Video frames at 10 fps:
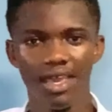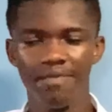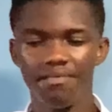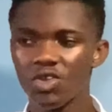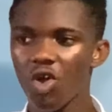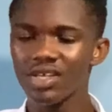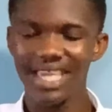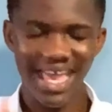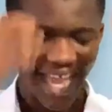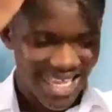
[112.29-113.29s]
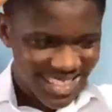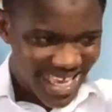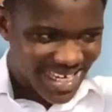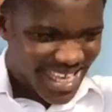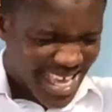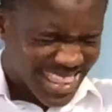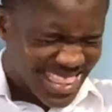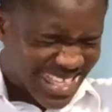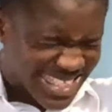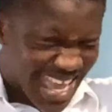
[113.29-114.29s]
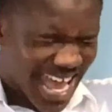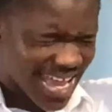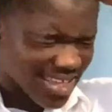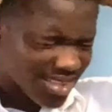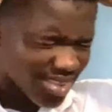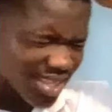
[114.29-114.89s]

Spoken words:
Because like I said, the tithe